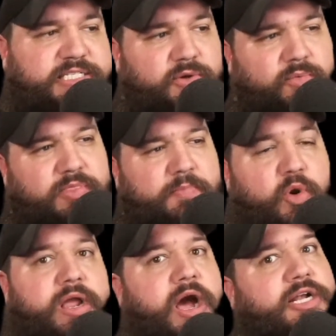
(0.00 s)
So the
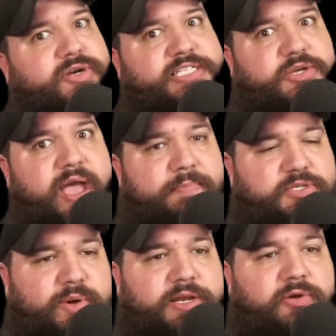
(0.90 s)
more contrast you have
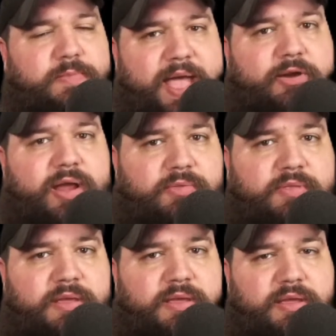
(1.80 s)
between you and your background,
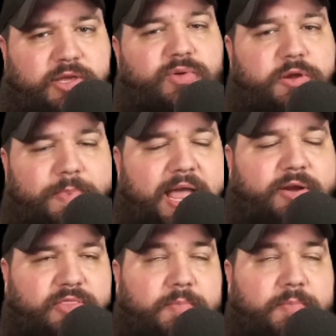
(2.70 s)
the